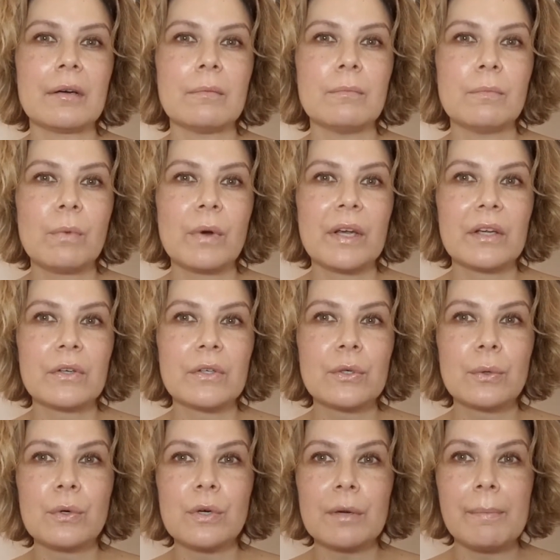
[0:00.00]
we can
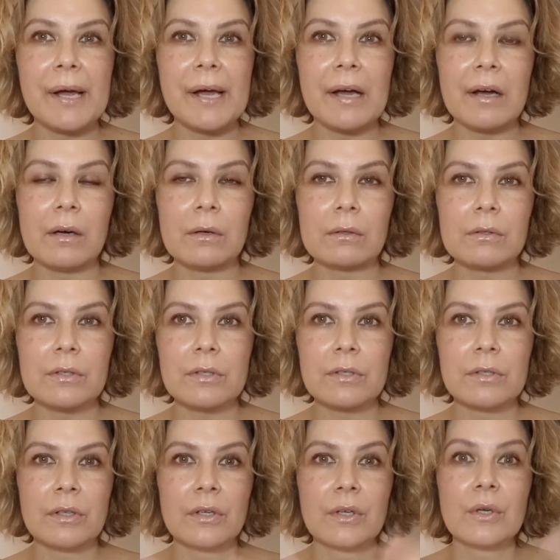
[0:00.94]
talk about
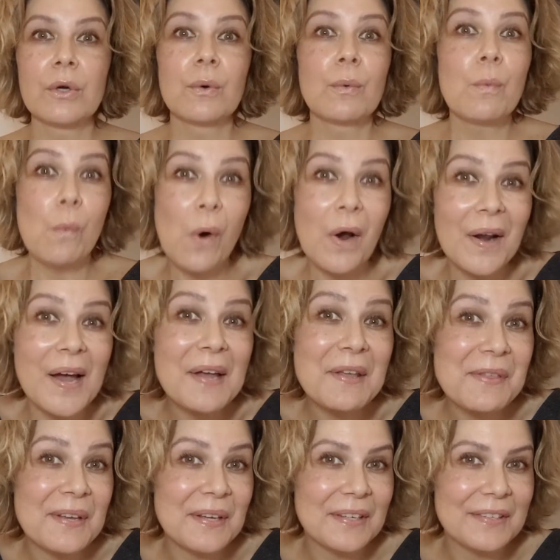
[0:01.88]
what I
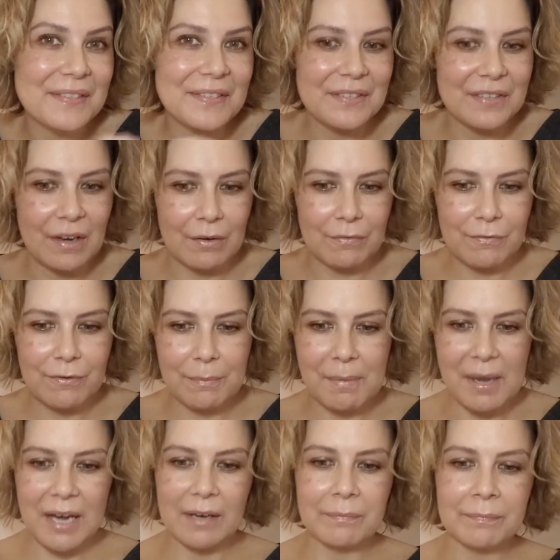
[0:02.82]
think it's done for
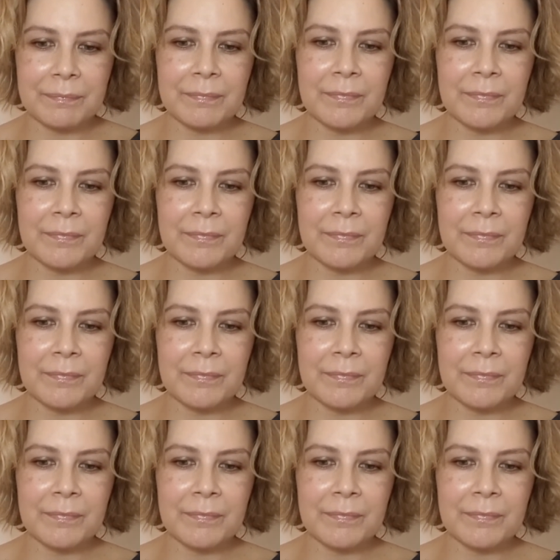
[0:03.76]
me.